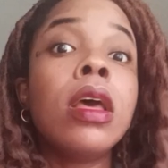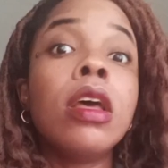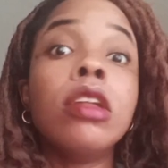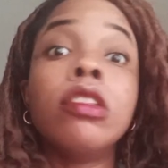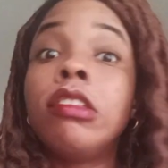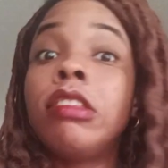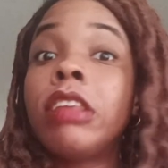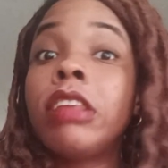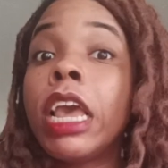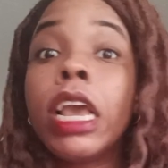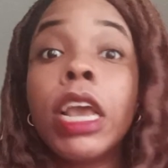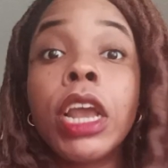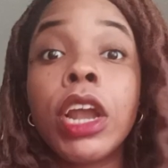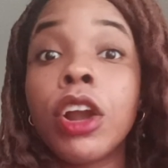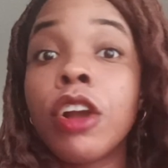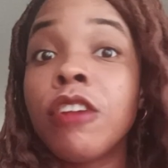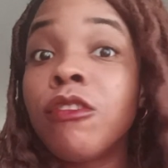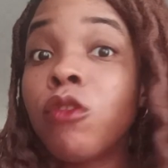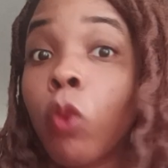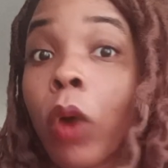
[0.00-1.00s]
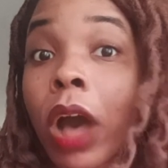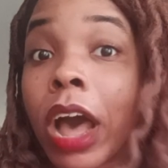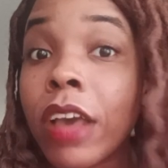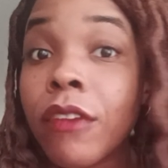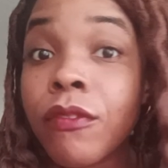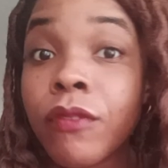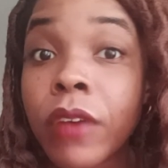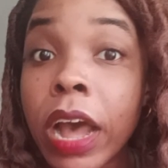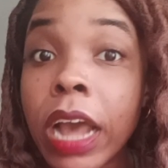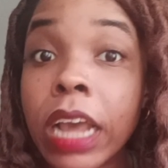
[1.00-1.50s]
to take care of
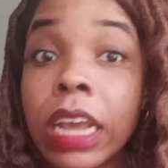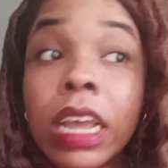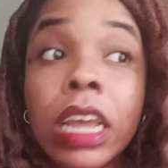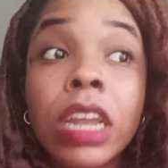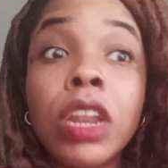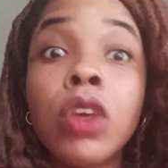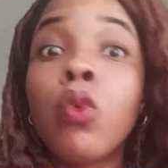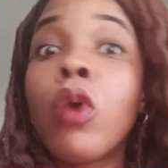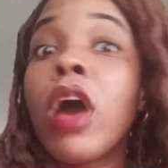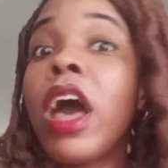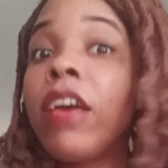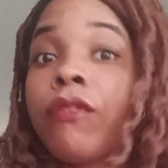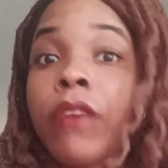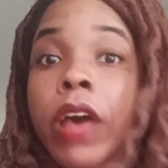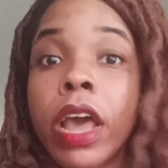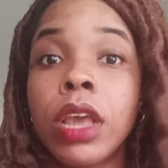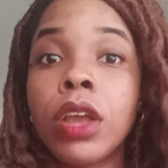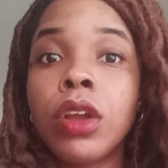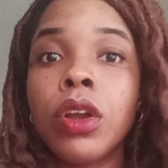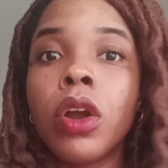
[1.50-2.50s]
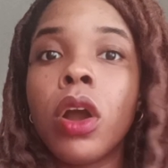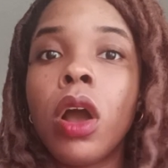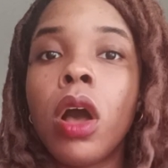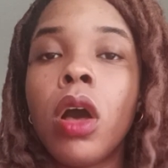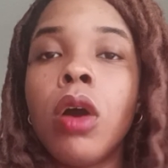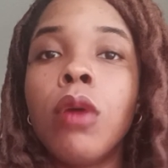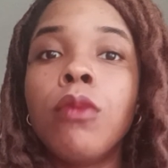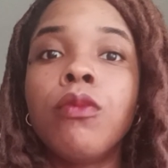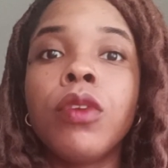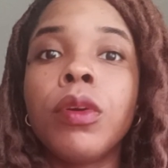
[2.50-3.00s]
wi-fi getting wi-fi in your
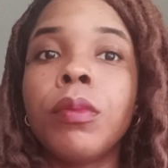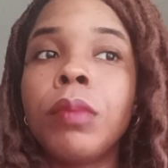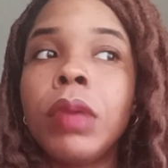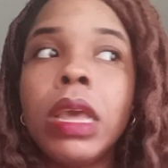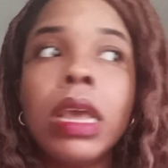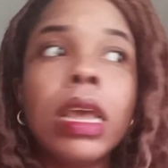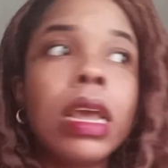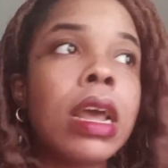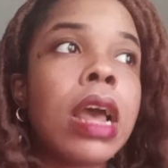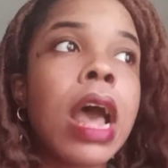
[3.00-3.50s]
home for me